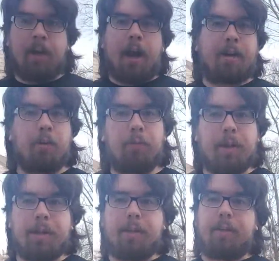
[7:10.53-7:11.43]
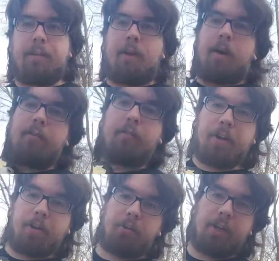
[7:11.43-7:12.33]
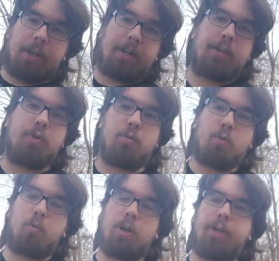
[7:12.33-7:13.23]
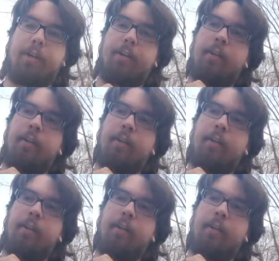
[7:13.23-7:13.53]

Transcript: I know they unveiled a newer one